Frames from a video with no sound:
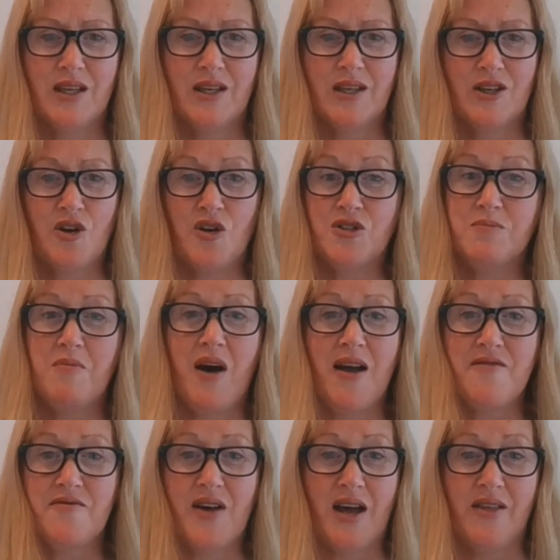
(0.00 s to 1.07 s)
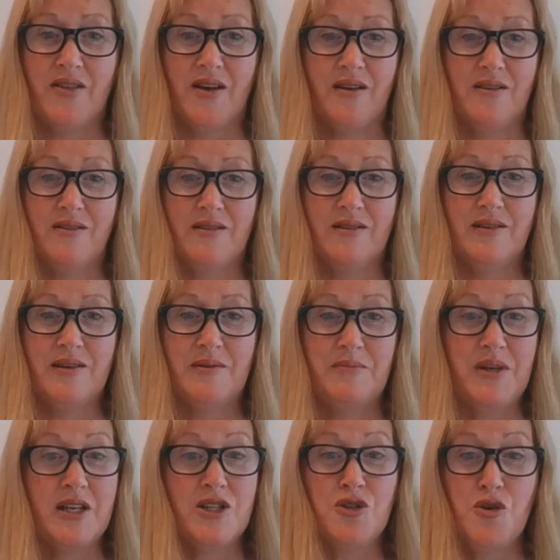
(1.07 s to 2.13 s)
God's my Father, but
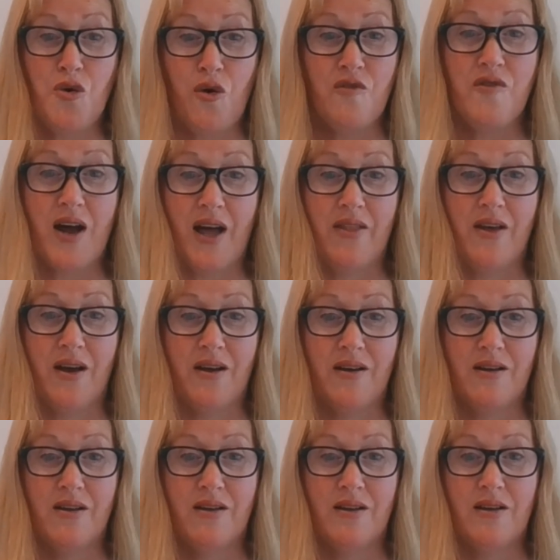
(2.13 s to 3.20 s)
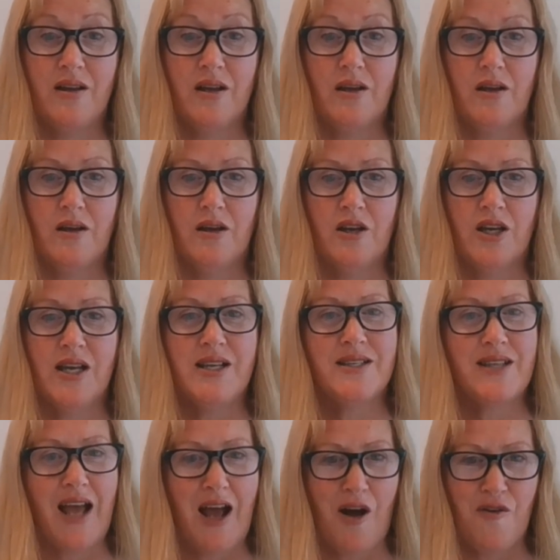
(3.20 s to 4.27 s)
he's your Father. He's
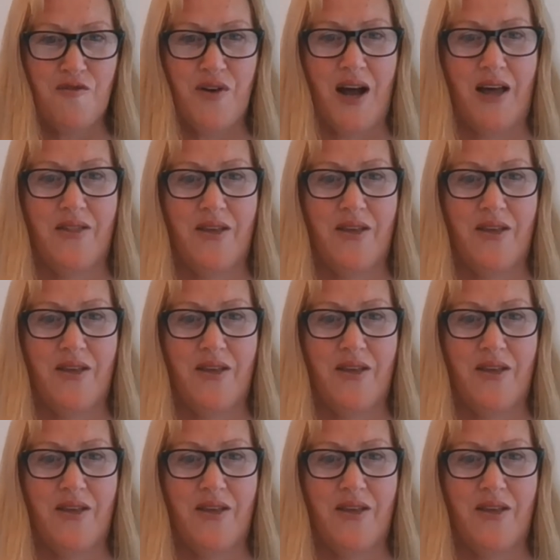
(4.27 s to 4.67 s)
our Father.